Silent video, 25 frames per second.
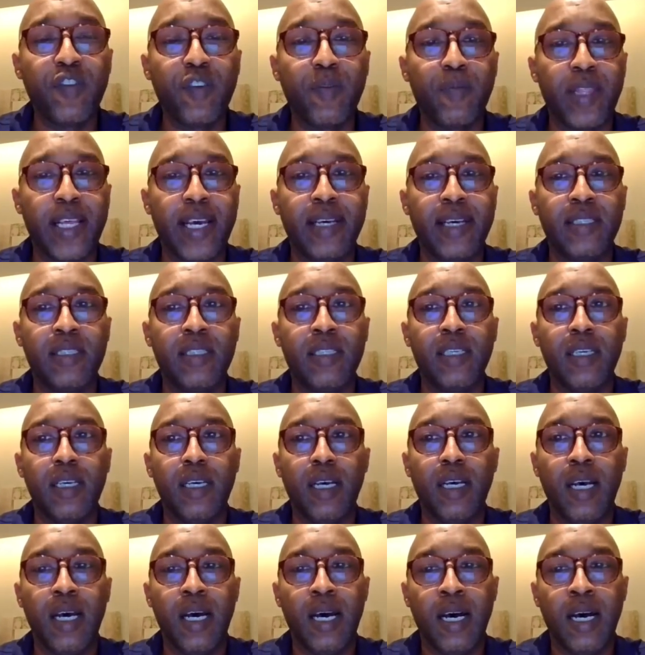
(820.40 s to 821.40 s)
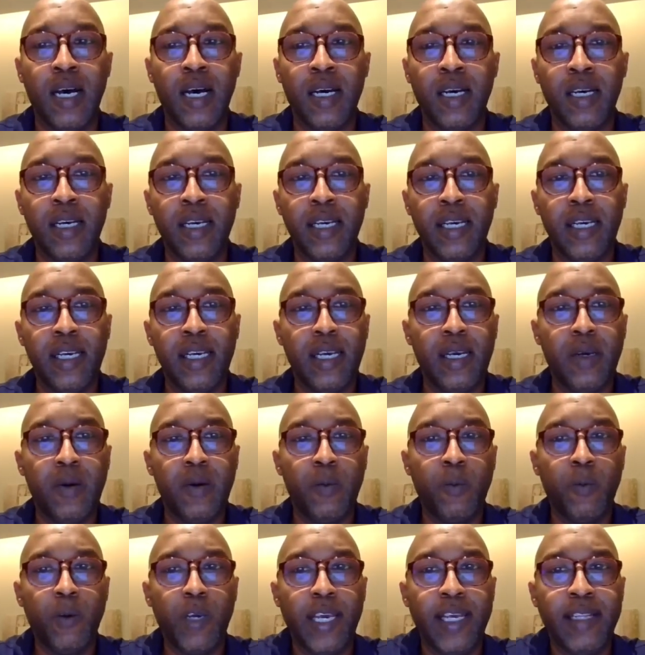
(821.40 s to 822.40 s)
that,
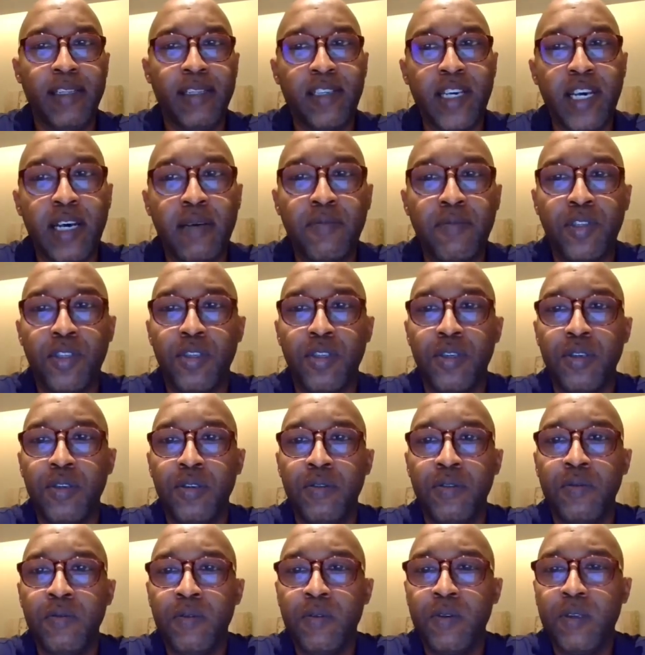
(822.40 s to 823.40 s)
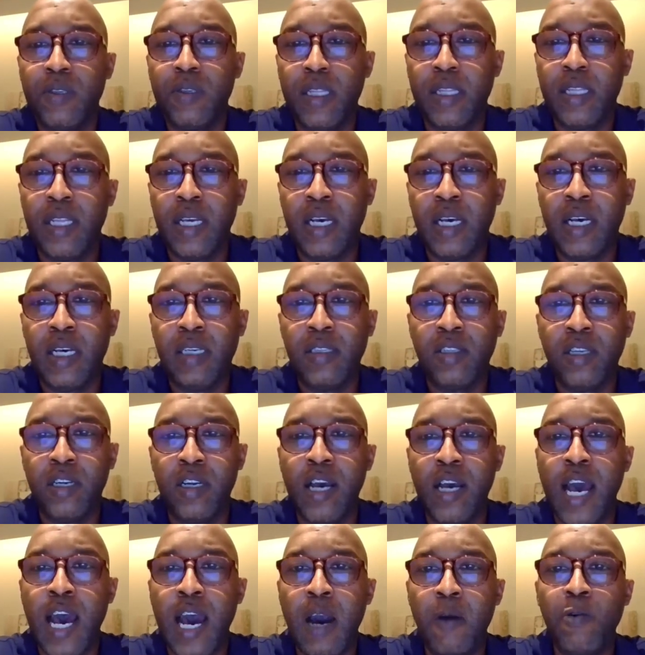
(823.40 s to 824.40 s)
it comes to the,
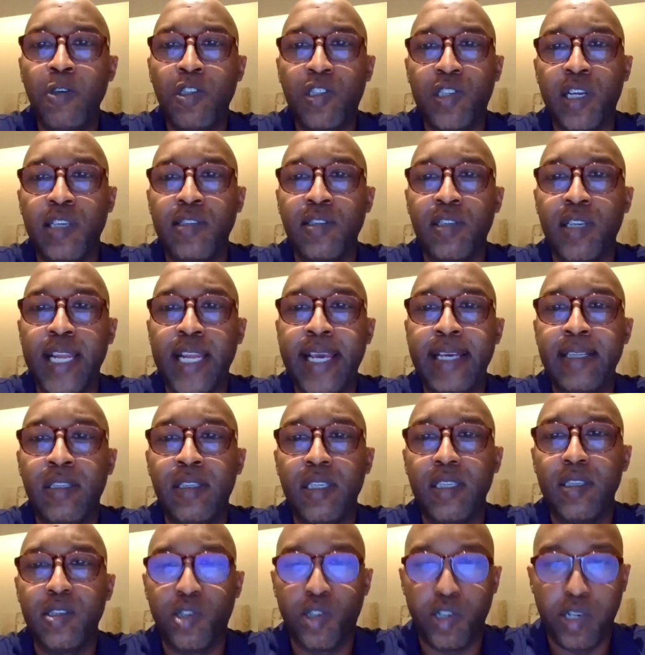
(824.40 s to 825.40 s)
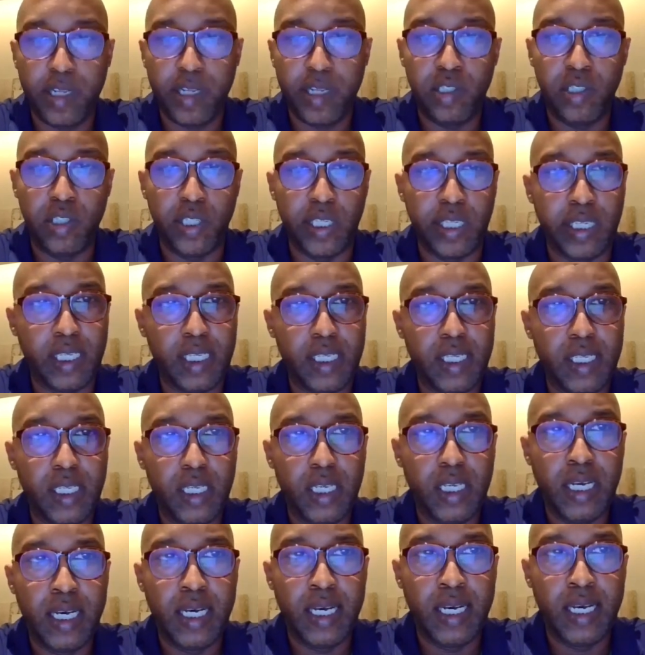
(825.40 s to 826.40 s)
how we translate strategy
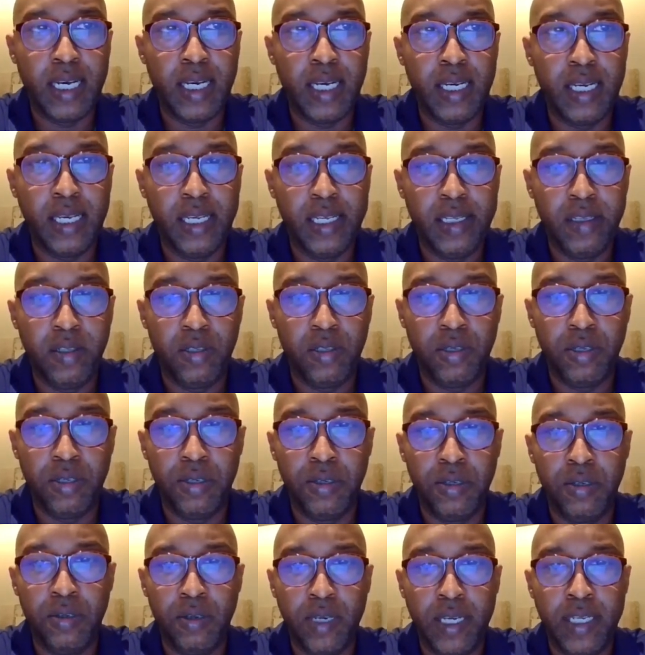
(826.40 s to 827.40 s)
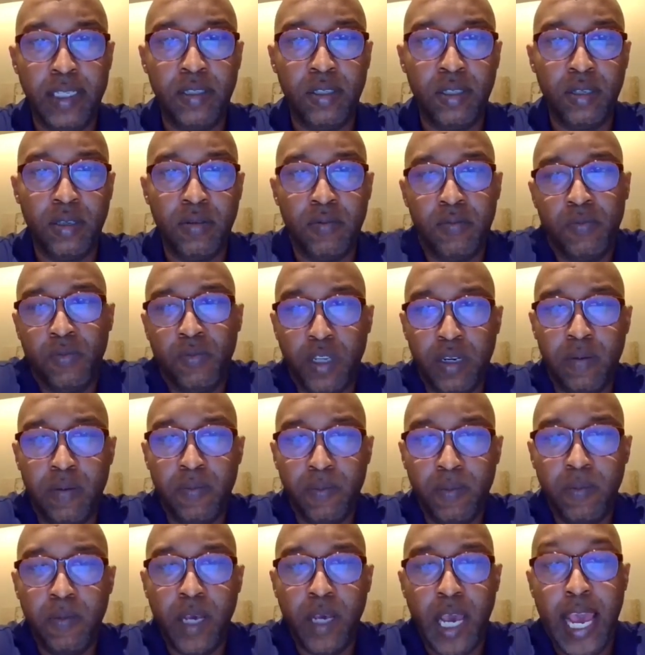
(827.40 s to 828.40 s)
into
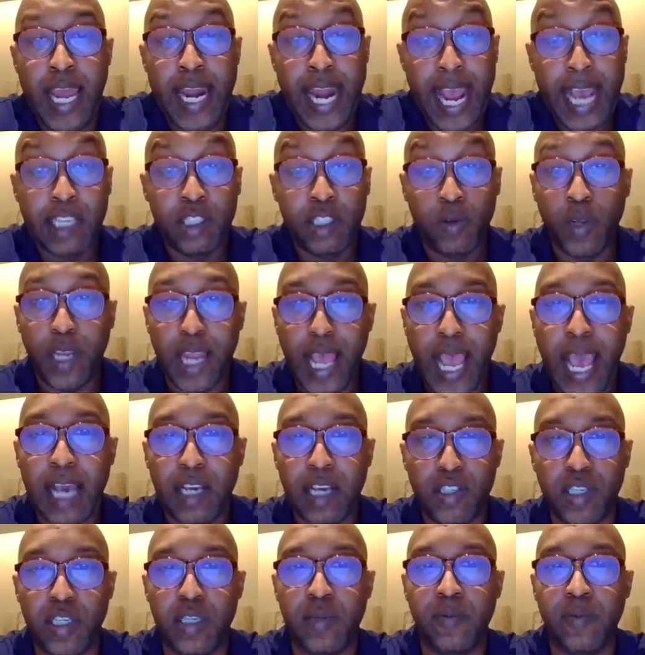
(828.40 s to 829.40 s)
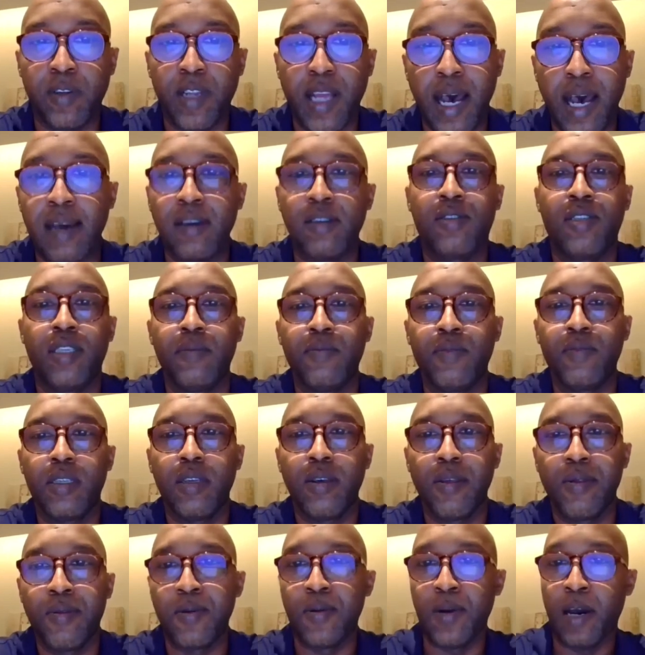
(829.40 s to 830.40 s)
an actual actionable items
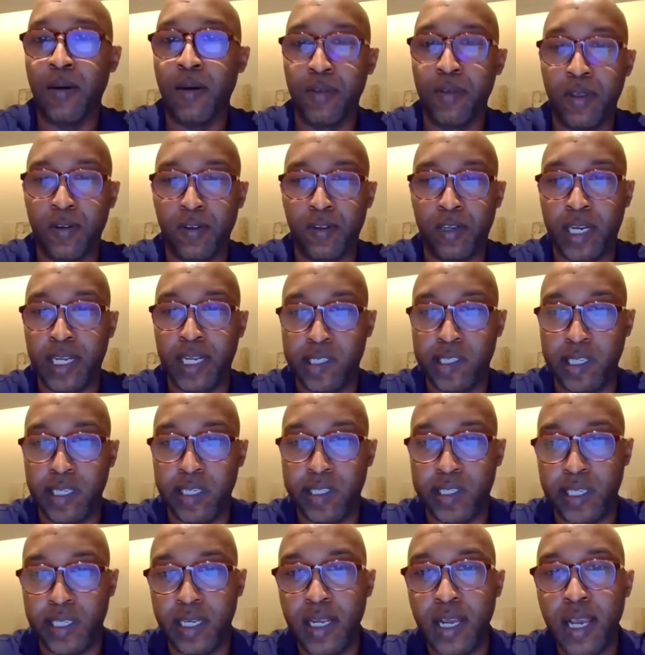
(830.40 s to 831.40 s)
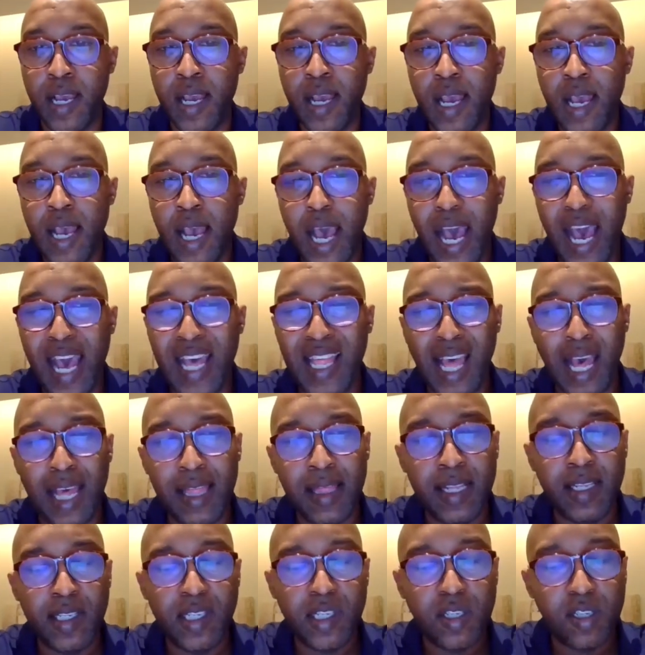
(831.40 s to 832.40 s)
throughout the organization. And
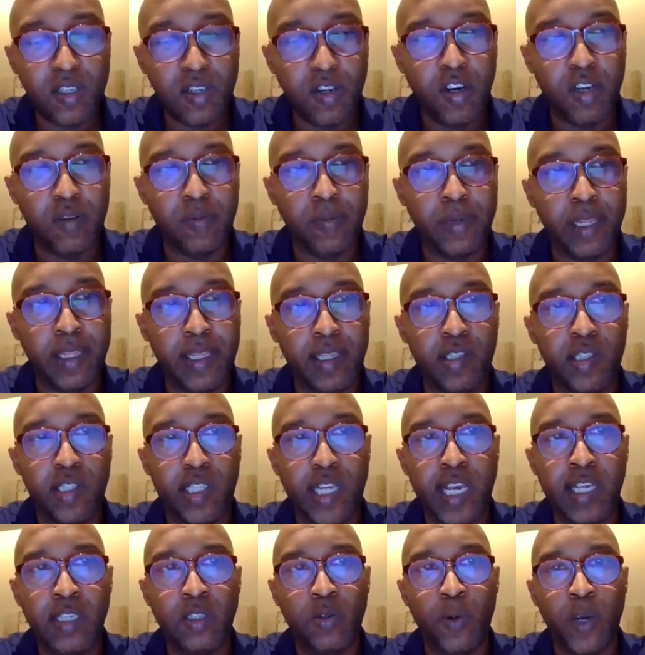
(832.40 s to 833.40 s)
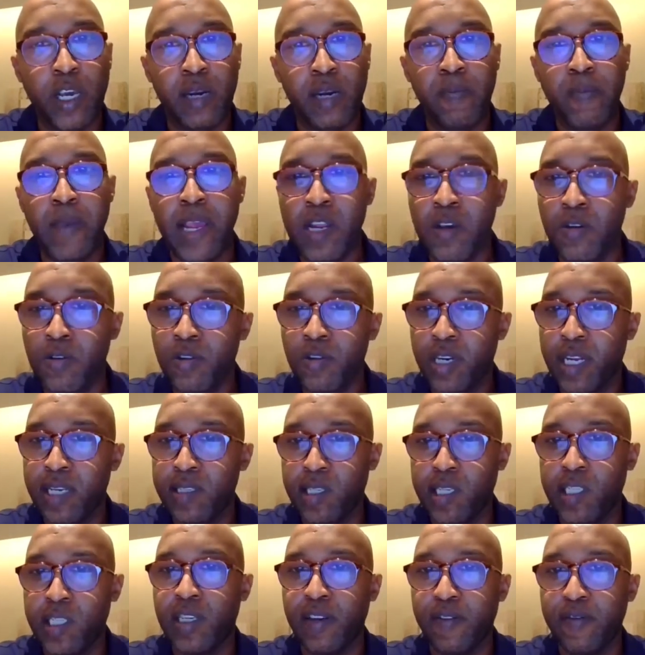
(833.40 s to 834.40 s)
this is normally the stage where many
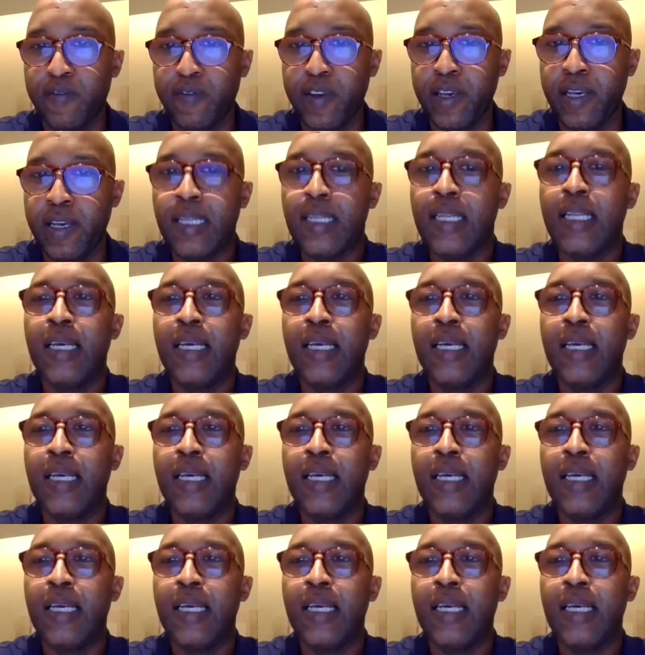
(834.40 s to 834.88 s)
organizations fail.